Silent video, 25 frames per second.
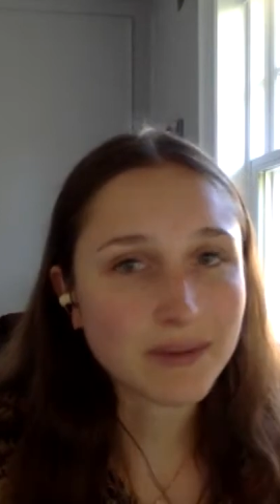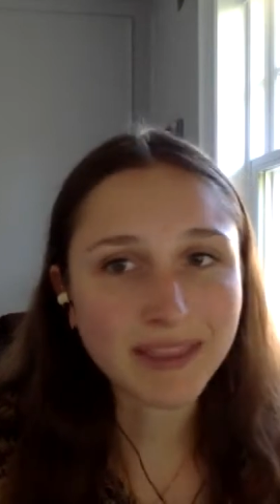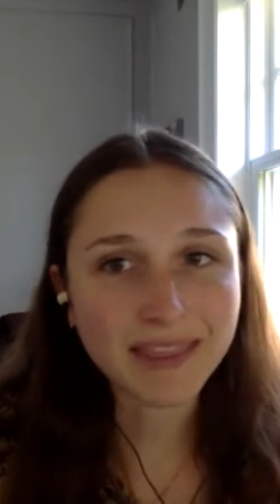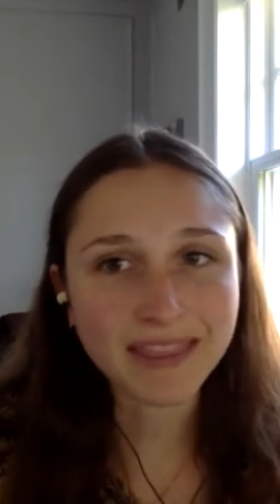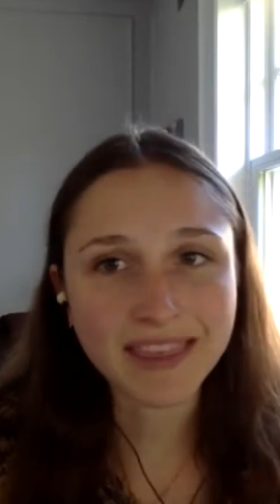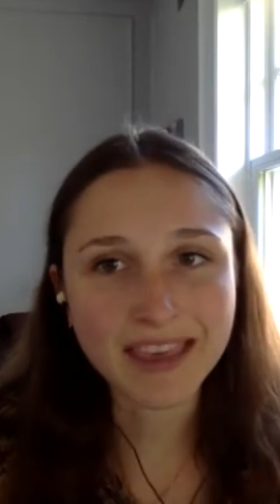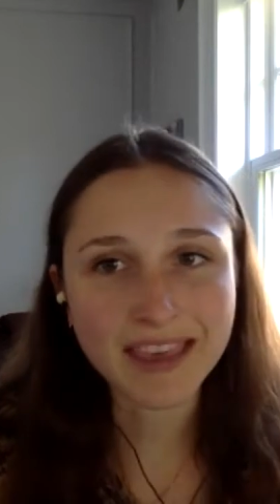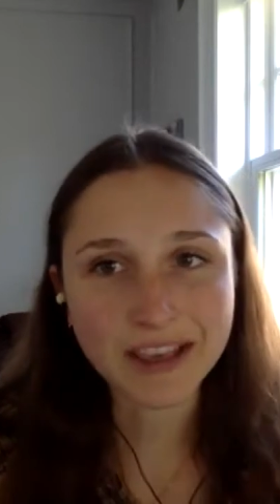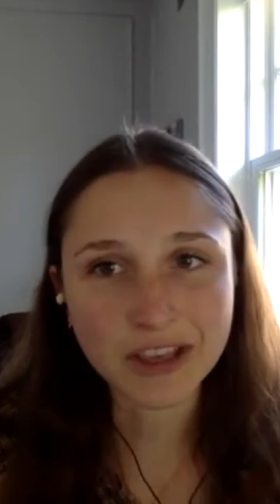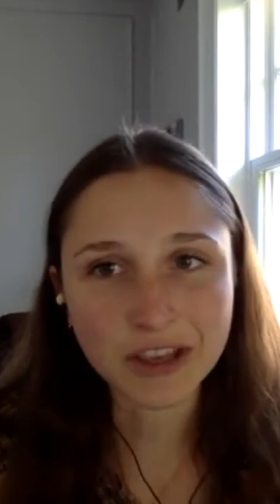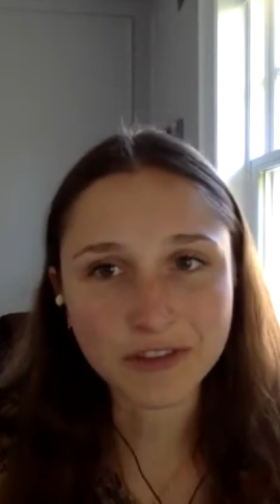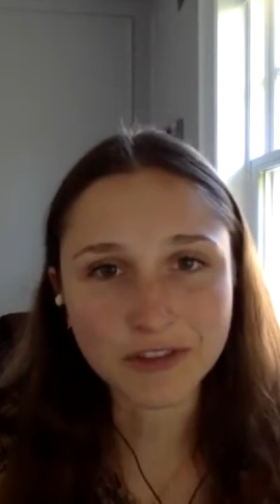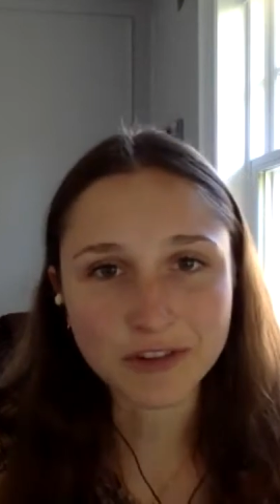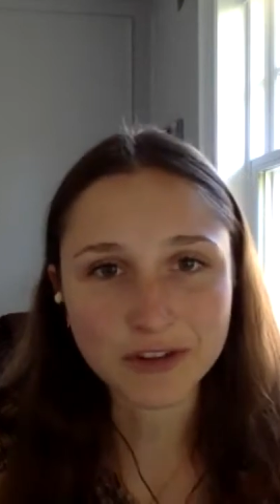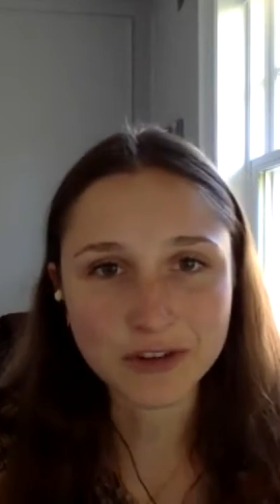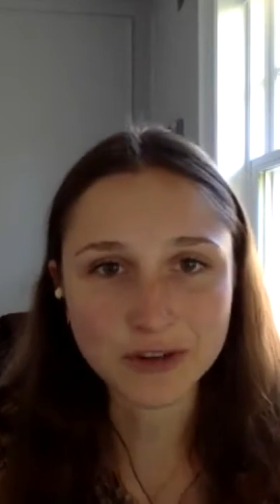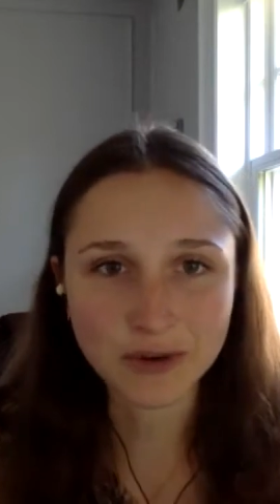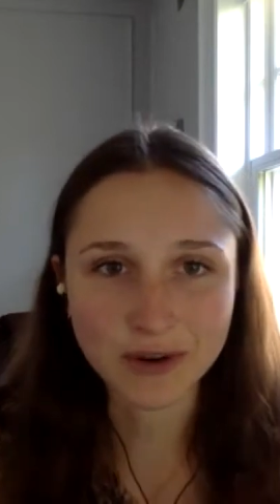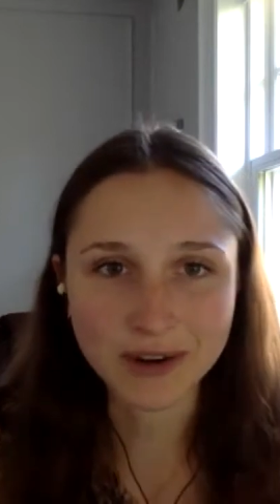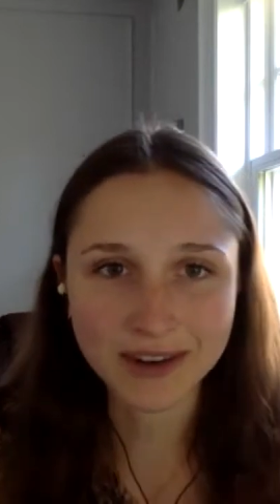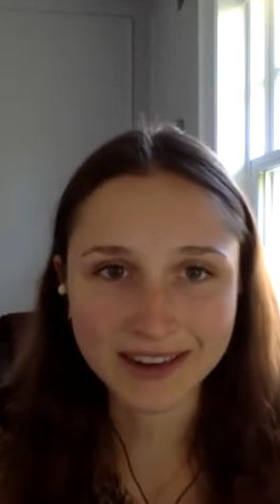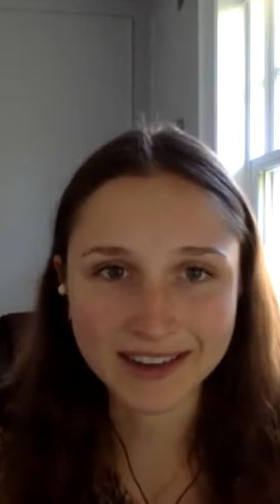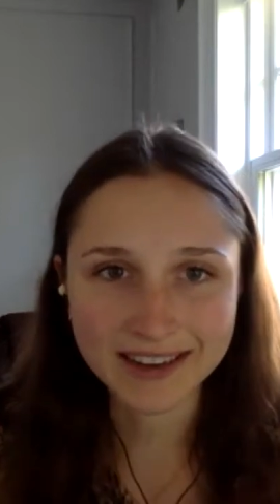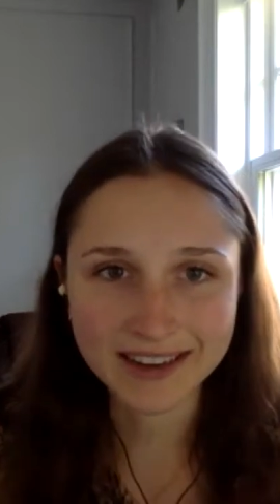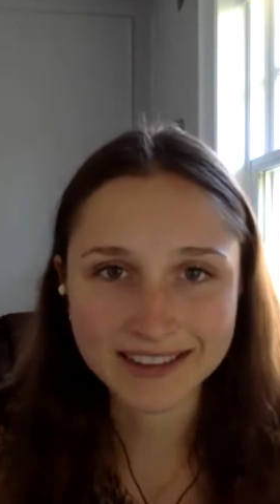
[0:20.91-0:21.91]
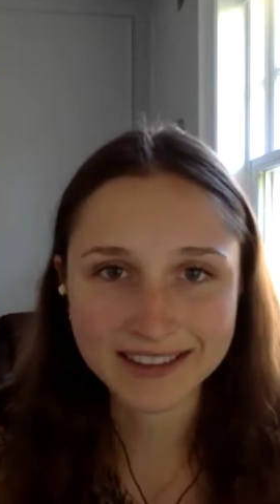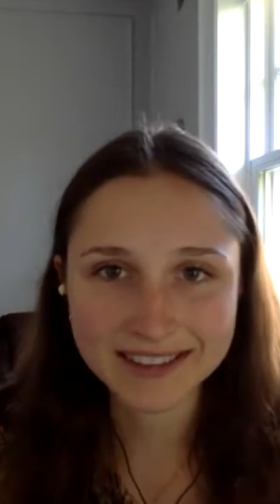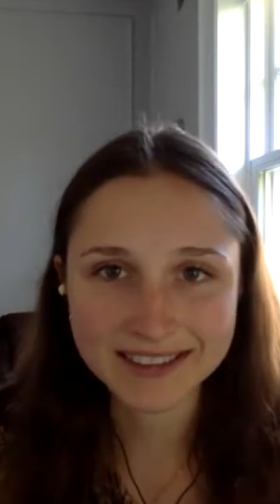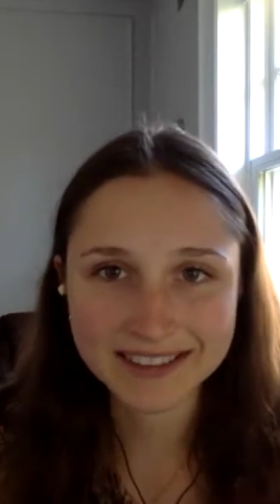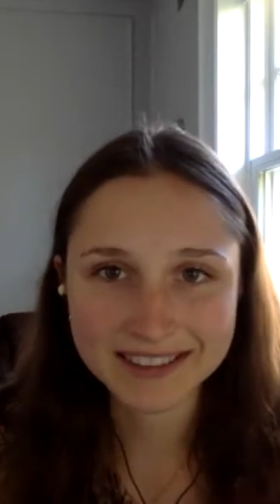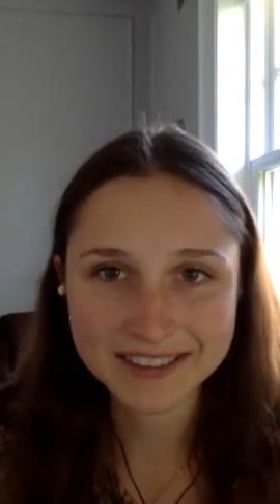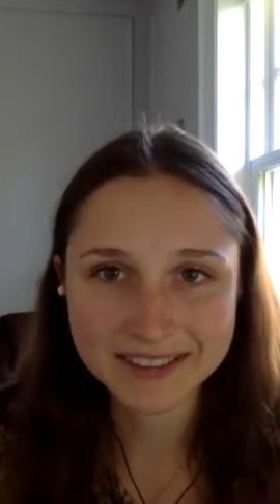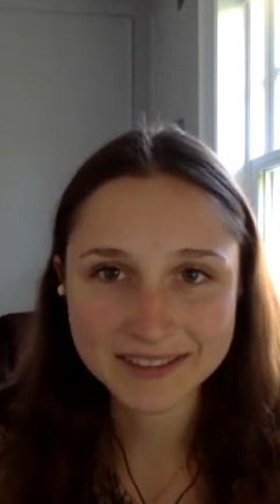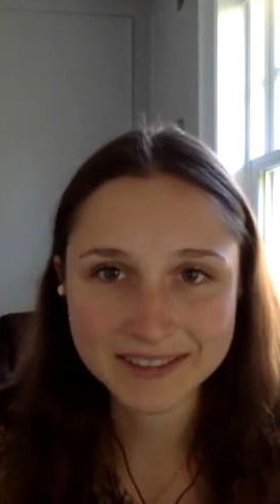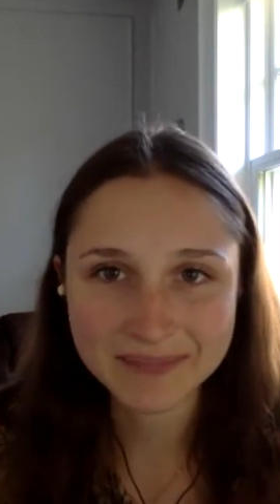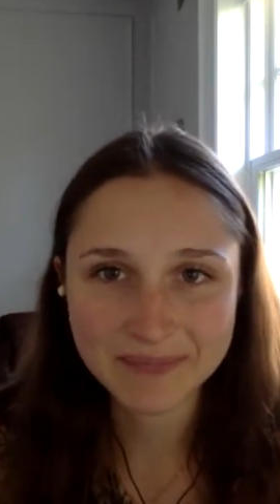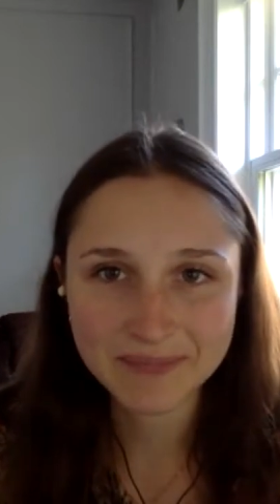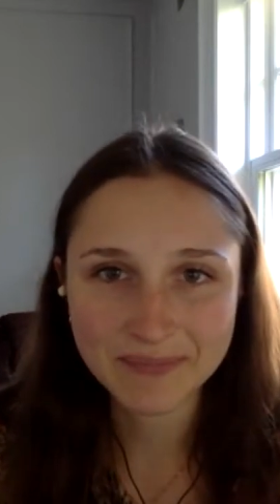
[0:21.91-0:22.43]
and thank you for joining
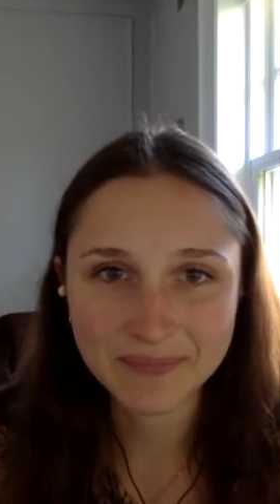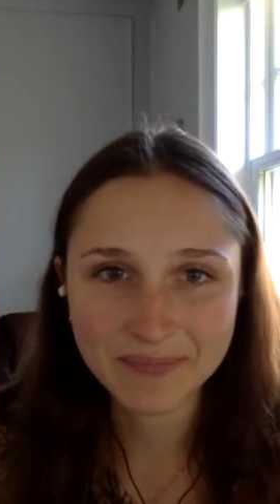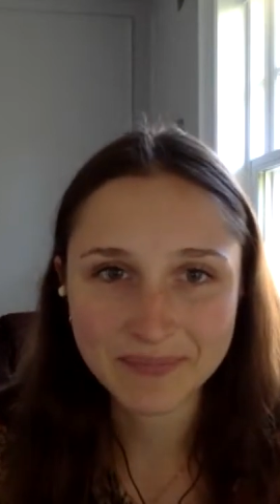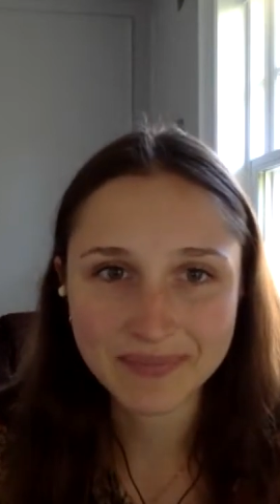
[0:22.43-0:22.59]
us.